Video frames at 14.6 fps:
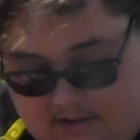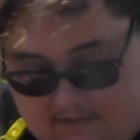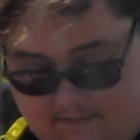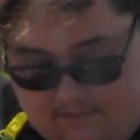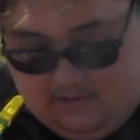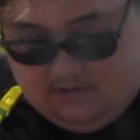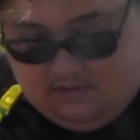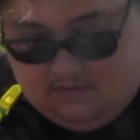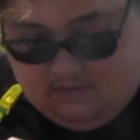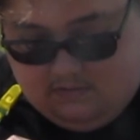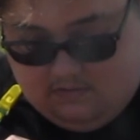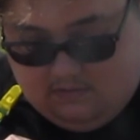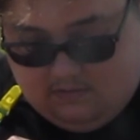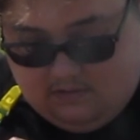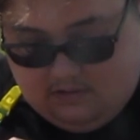if
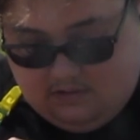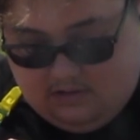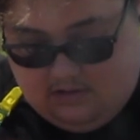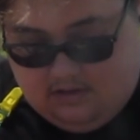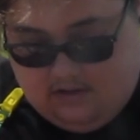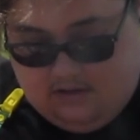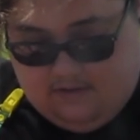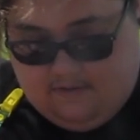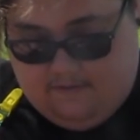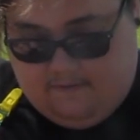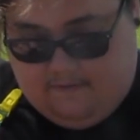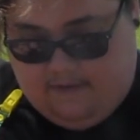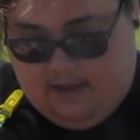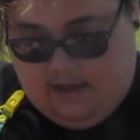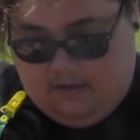you
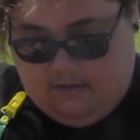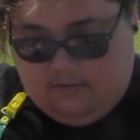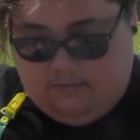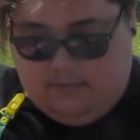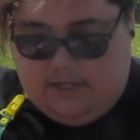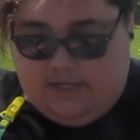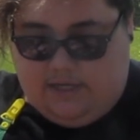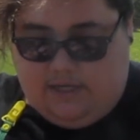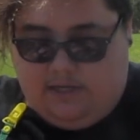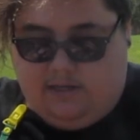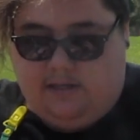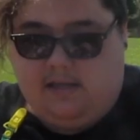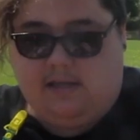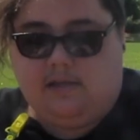follow me,